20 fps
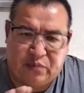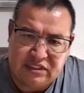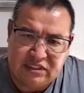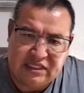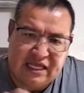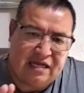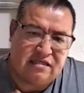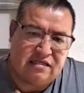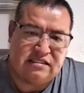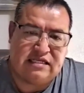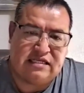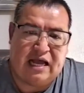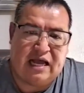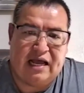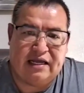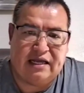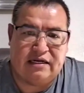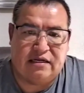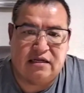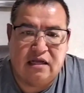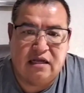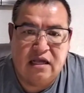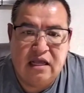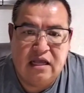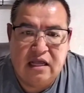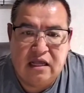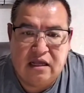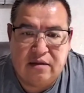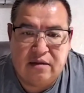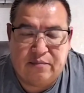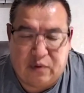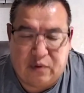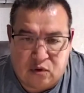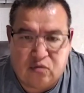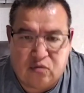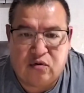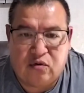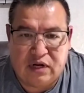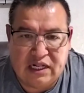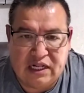put that aside,
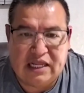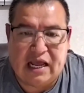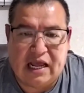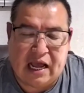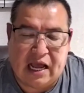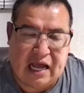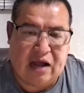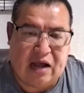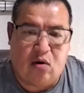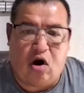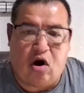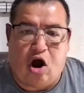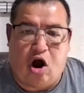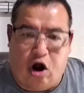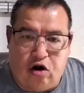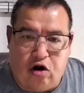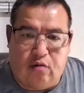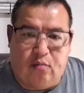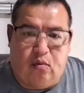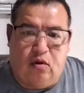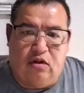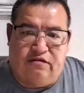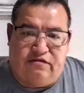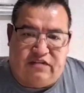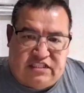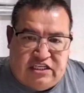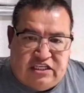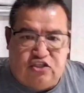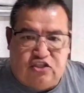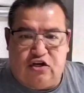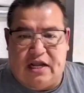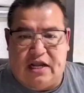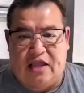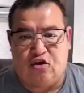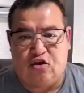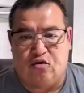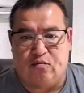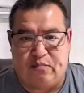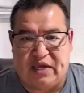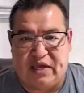really, how horrible of a teacher
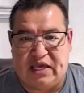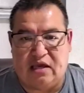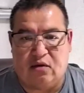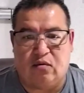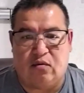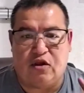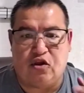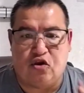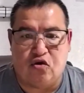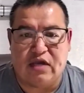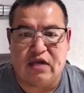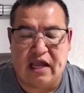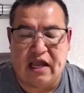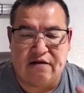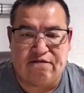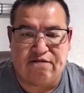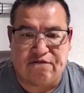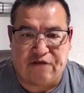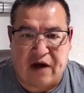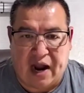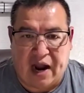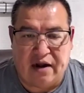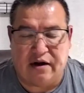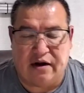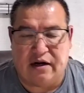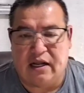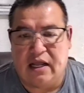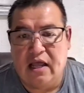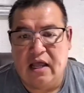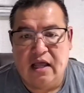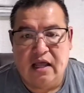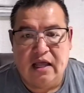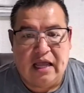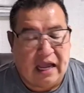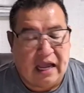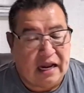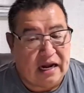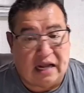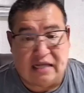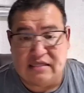can you be when you get fired?
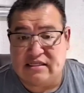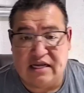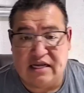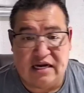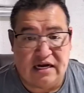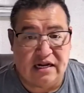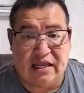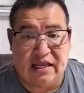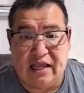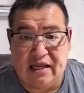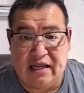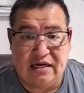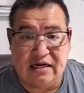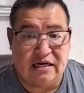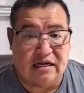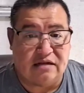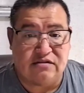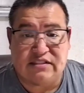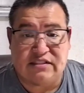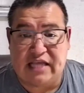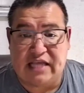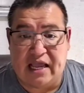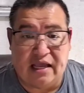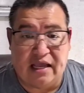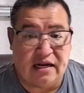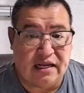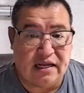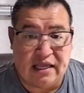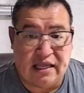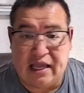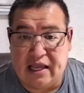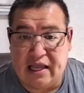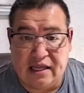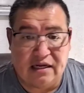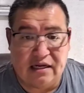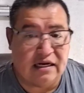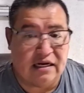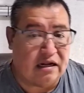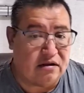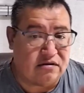And I said it again, and I'll say it
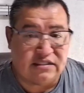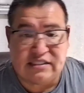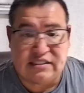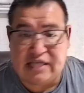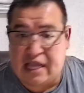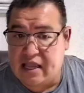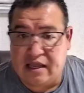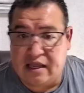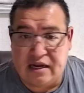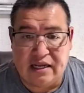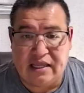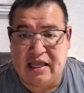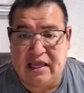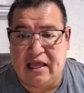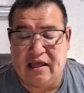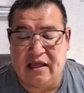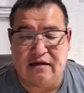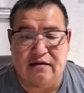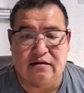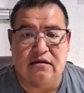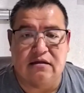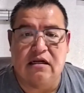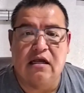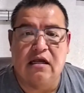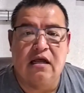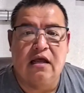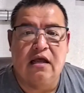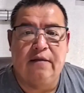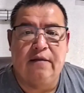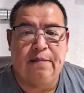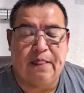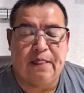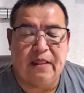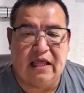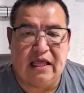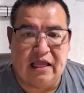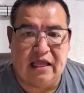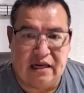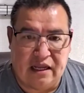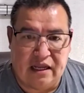again, and I'll say it again.
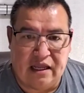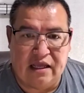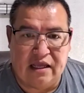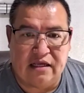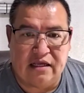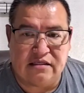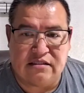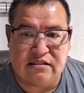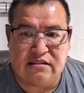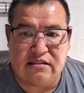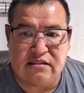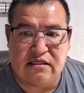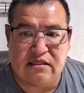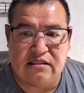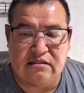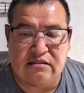It is